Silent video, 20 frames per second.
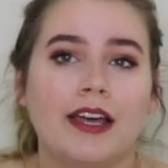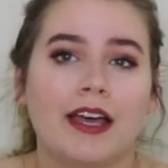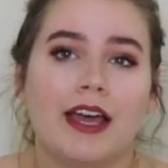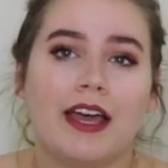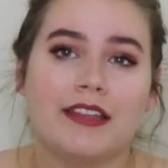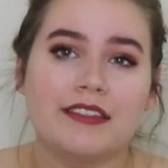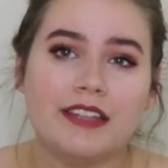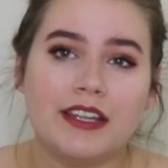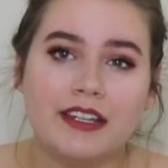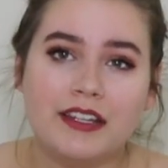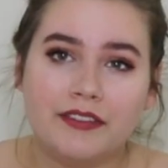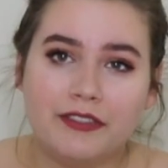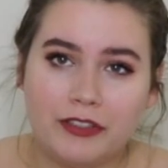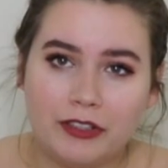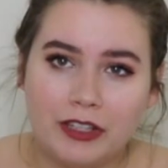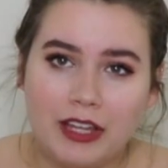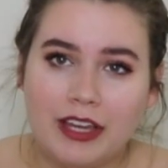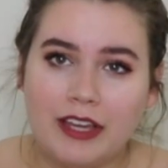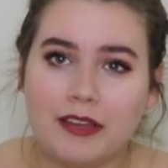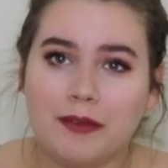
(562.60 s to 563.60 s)
And then if you're
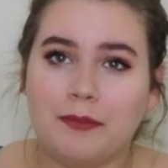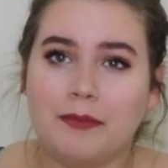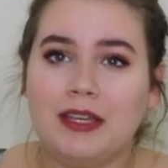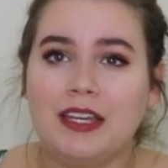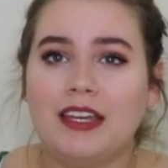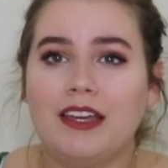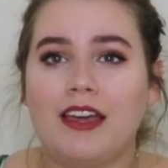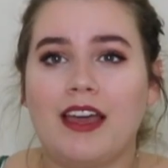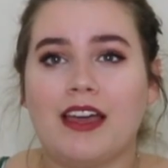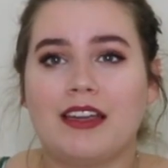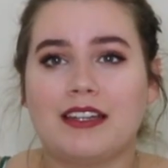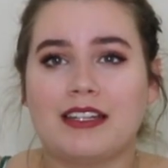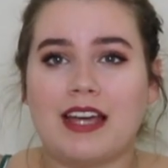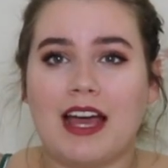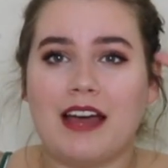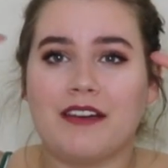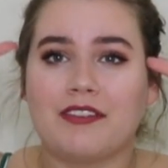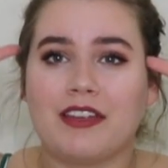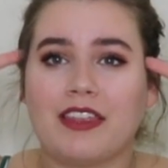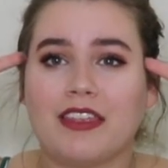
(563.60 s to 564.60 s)
like me and
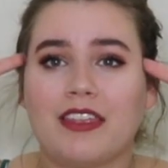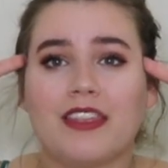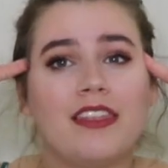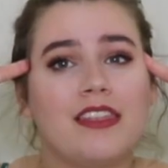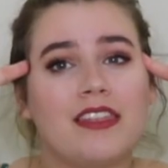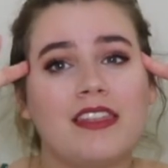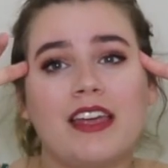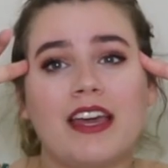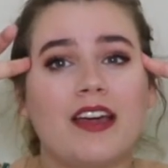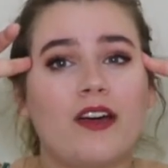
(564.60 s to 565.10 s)
have a thick